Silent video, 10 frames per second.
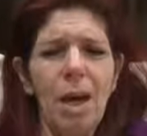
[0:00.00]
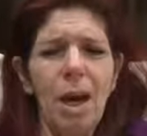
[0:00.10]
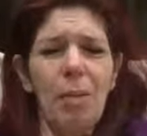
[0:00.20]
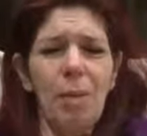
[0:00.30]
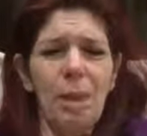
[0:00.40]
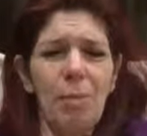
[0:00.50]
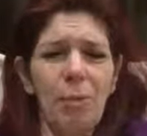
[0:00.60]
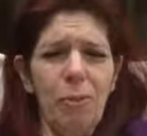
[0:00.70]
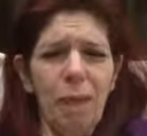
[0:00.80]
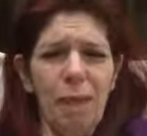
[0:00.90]
I believe
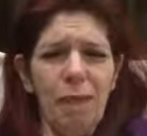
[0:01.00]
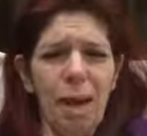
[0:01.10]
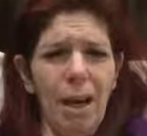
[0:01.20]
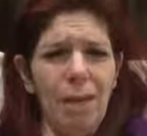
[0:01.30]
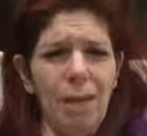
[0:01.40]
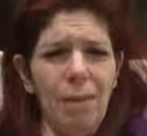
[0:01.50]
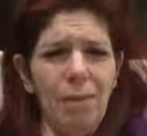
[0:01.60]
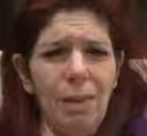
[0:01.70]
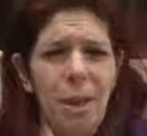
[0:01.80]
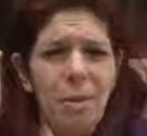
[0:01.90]
if I died,
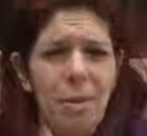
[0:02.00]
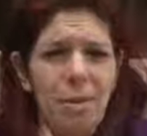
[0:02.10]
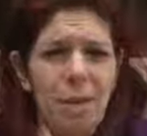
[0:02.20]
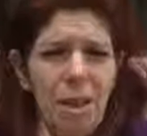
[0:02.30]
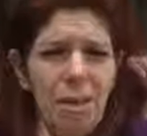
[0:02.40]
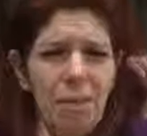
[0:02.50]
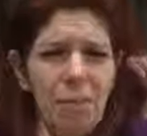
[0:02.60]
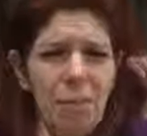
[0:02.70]
God would say,